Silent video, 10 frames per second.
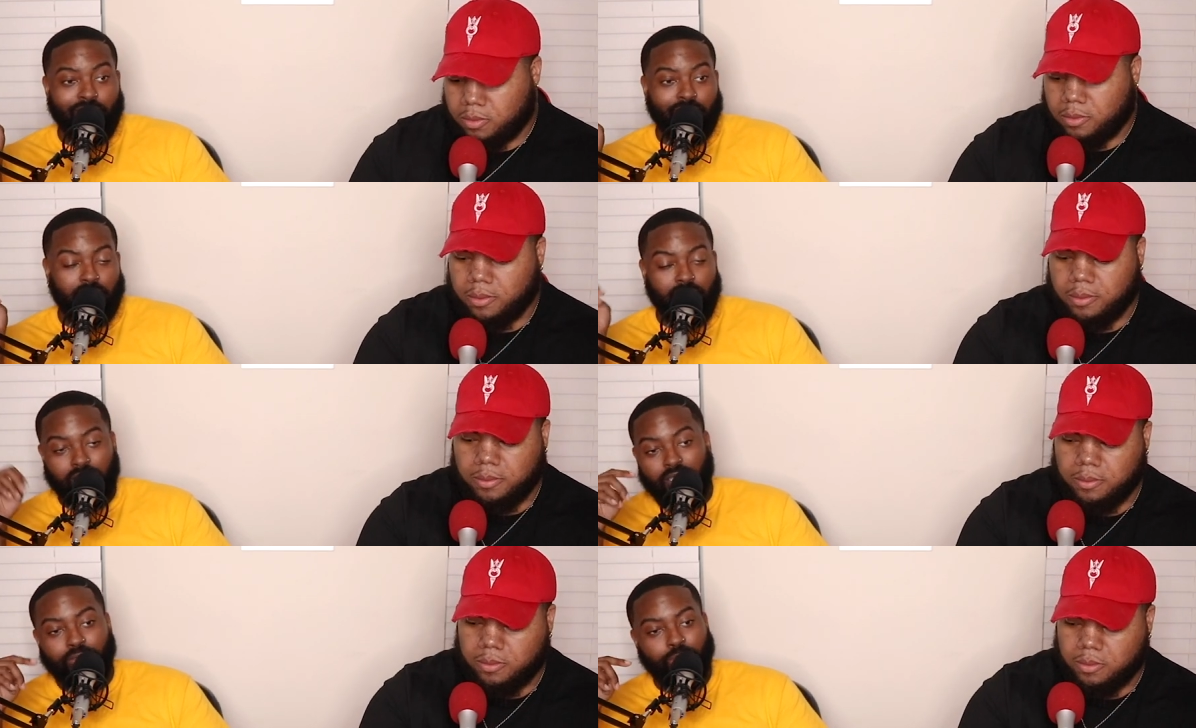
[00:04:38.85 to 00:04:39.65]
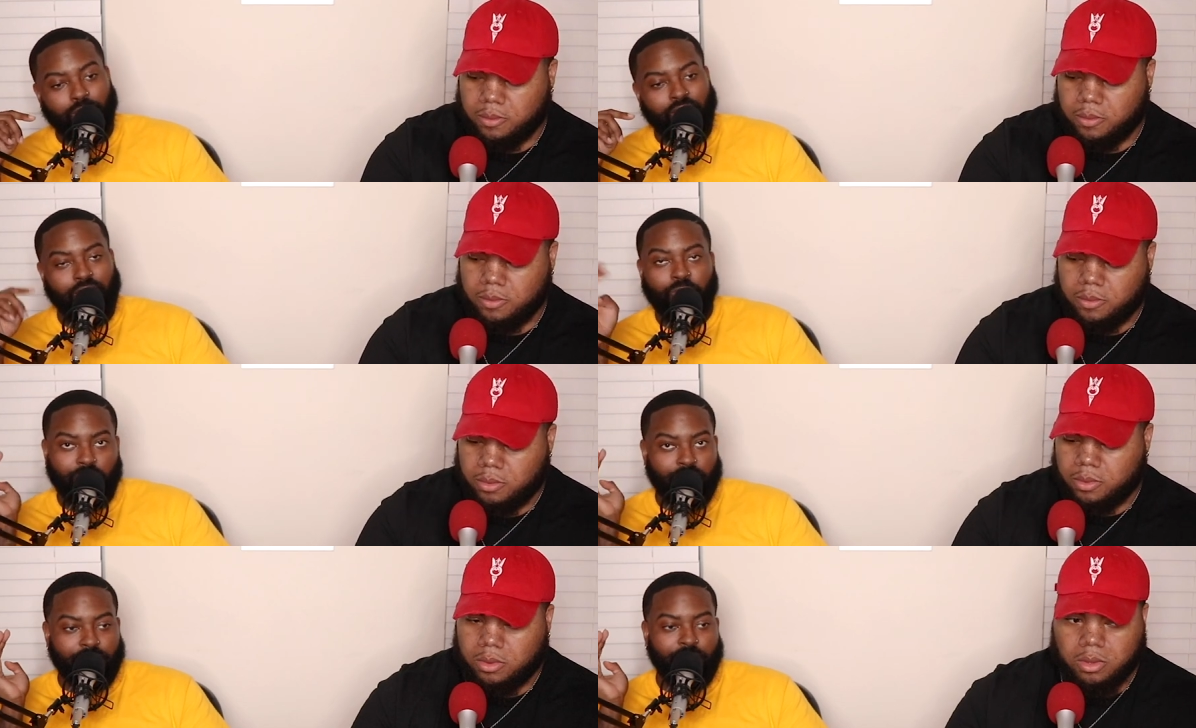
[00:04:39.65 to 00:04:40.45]
Speaker 1: The delivery
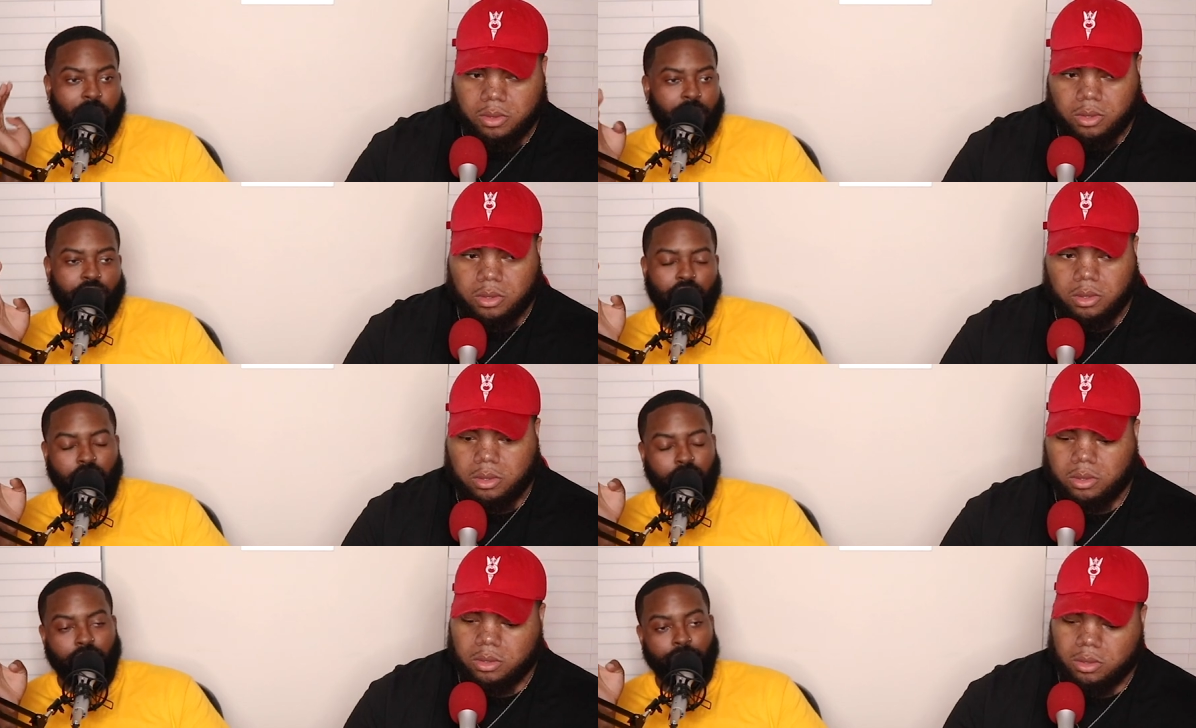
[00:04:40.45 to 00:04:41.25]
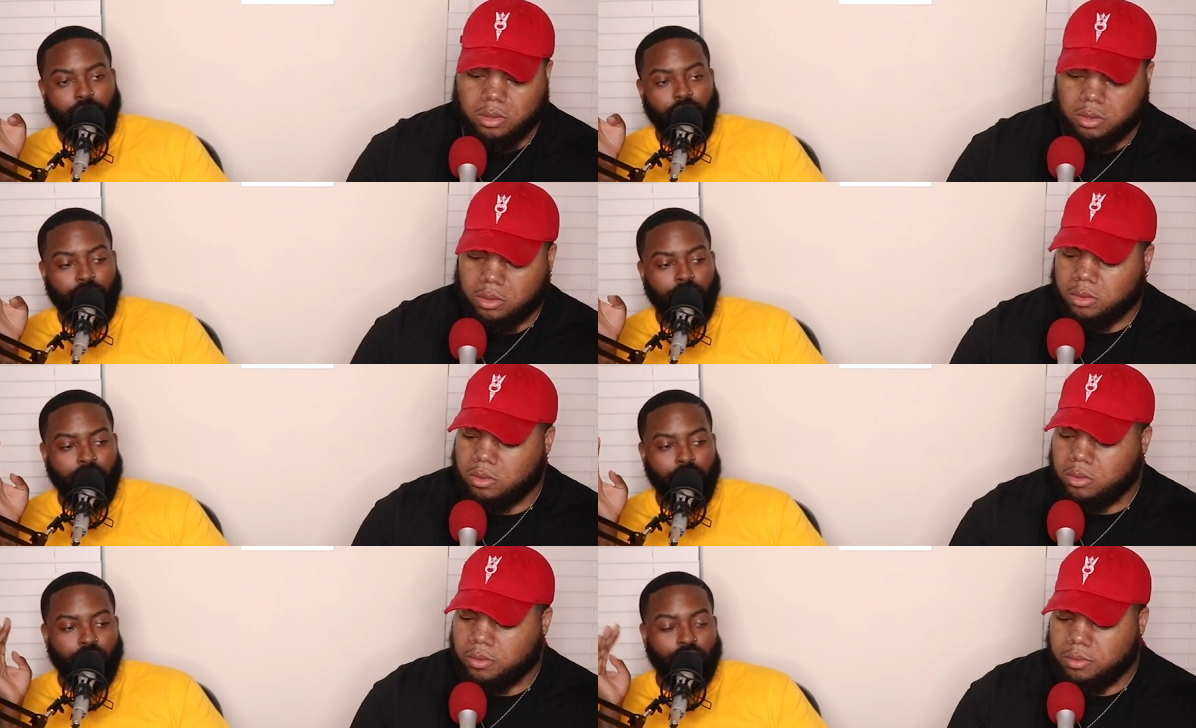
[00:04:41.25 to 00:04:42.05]
was very shaky at the beginning.
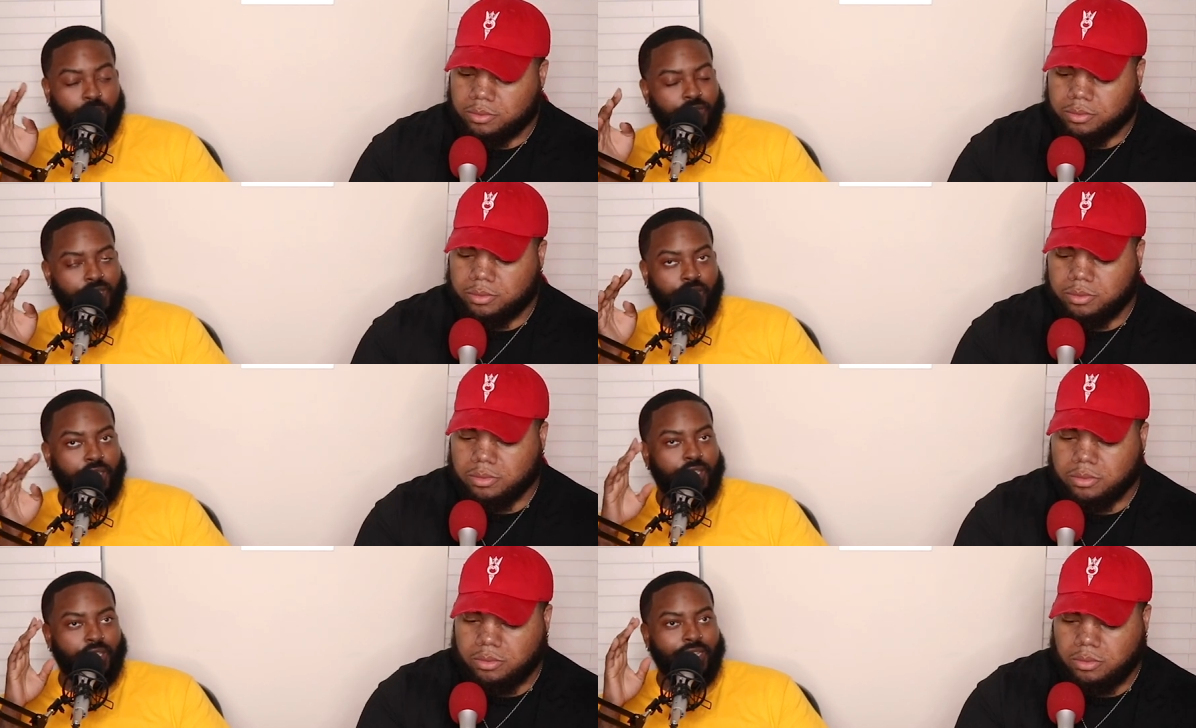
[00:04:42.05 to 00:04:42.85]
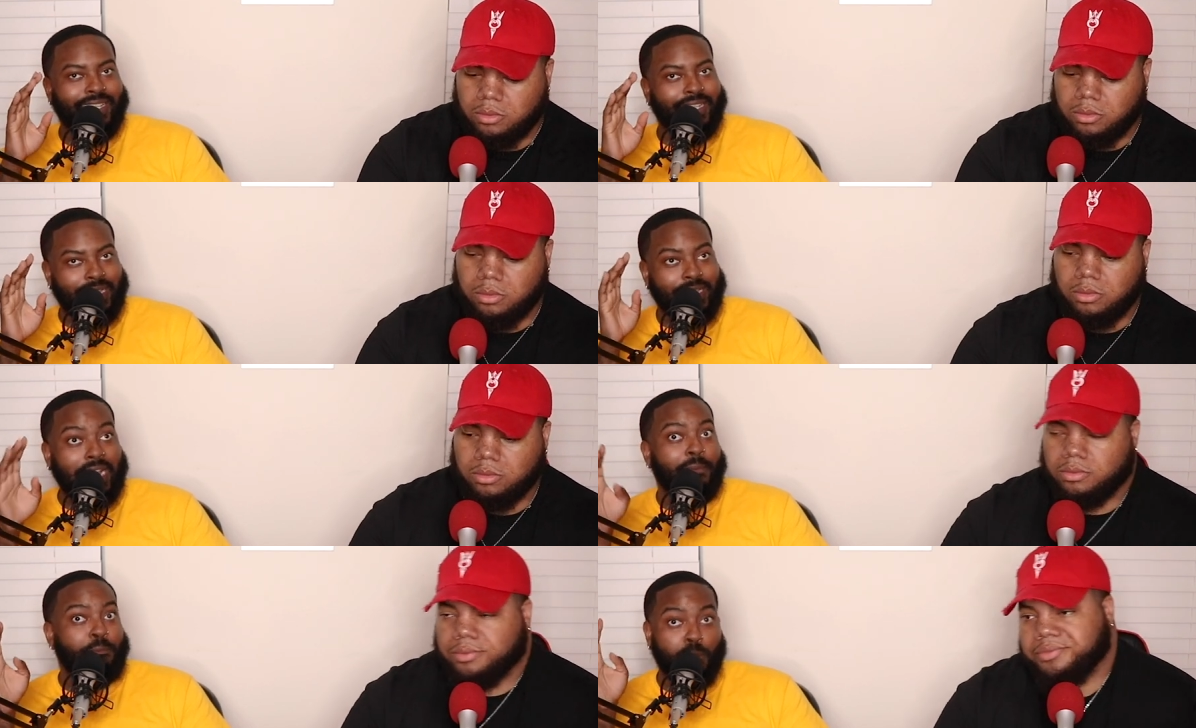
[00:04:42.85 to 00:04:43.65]
Towards the end, it, it
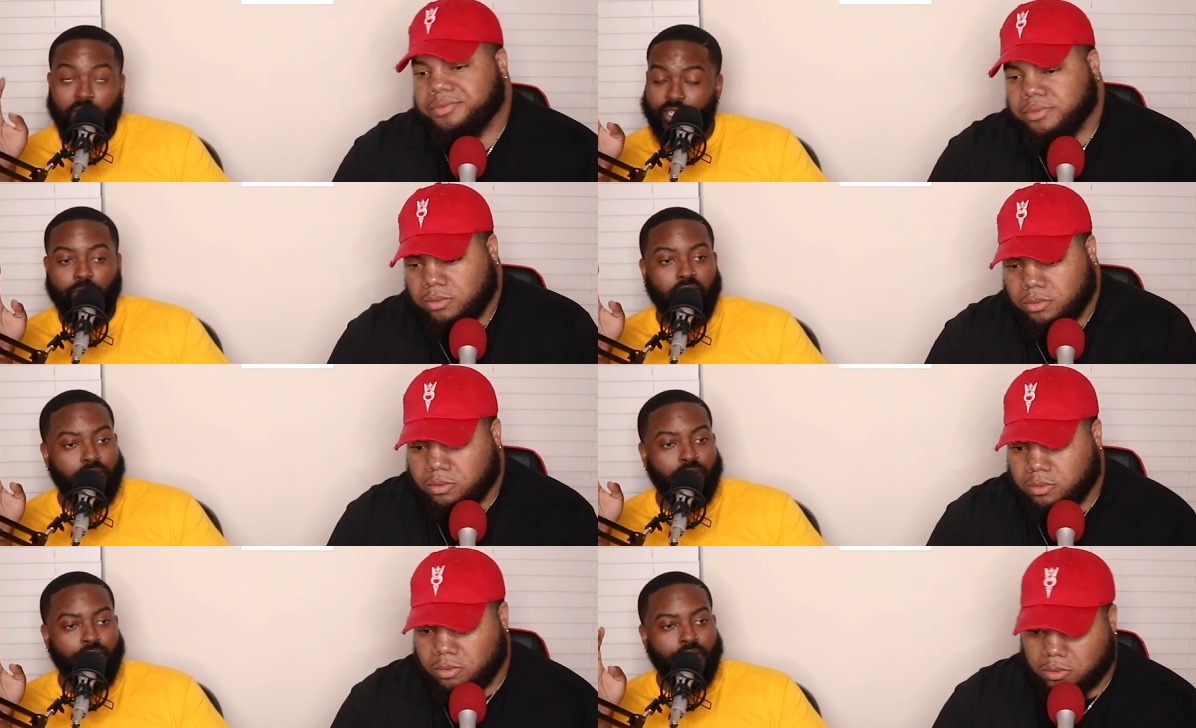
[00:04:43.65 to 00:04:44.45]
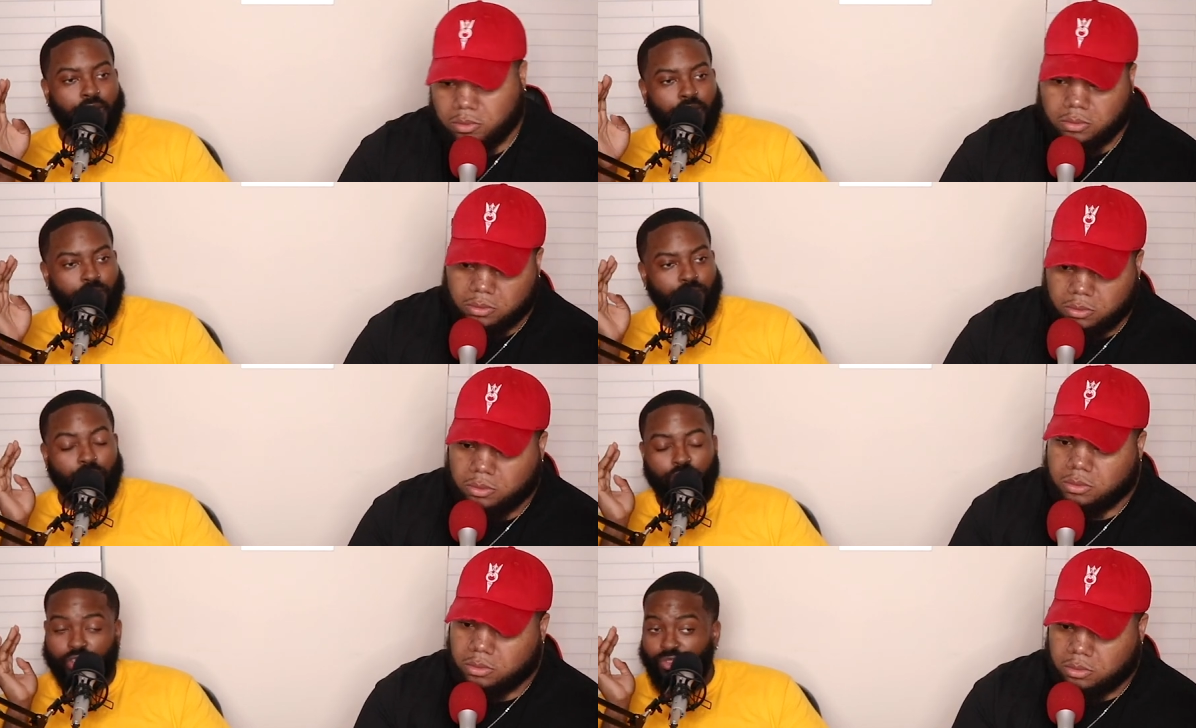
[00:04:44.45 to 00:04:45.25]
got much better. Mm-hmm. If you
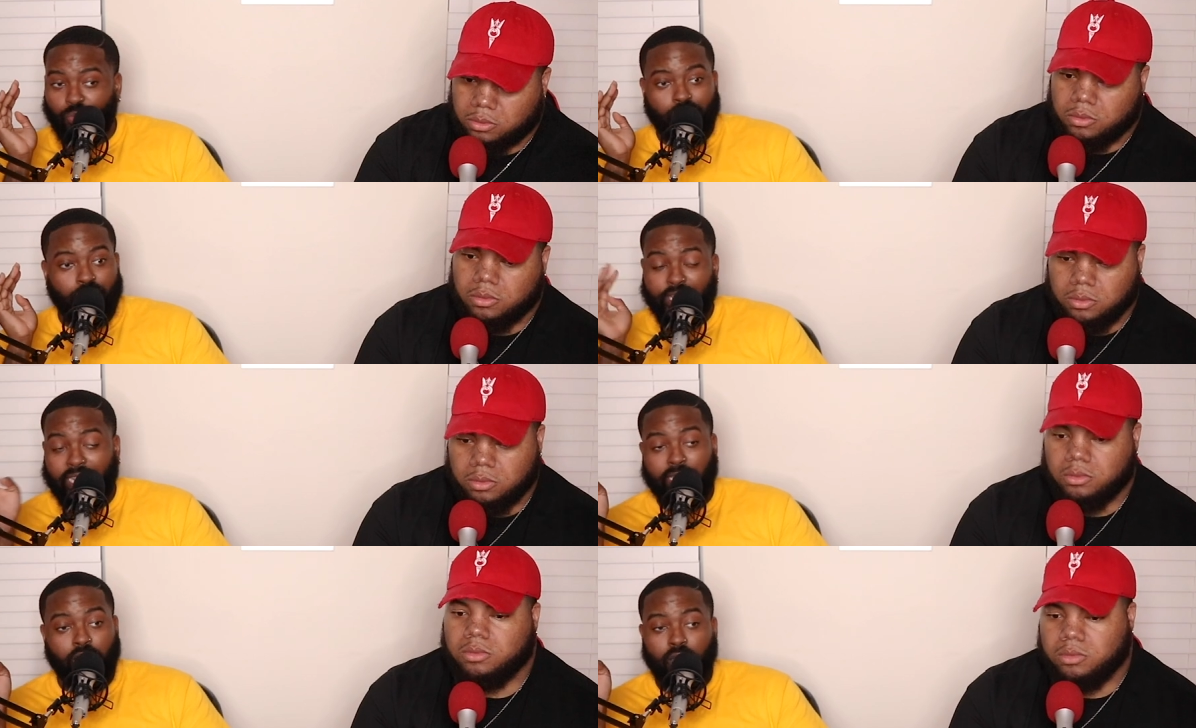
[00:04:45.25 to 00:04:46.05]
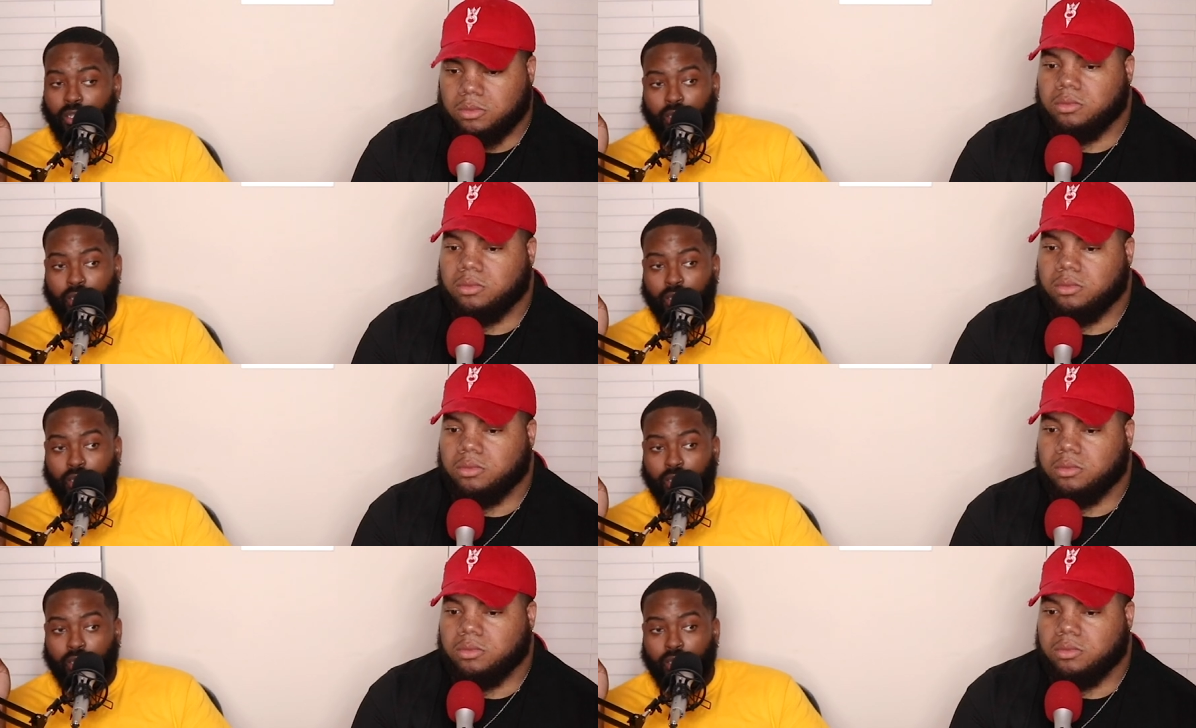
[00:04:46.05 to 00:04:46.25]
can just work on that,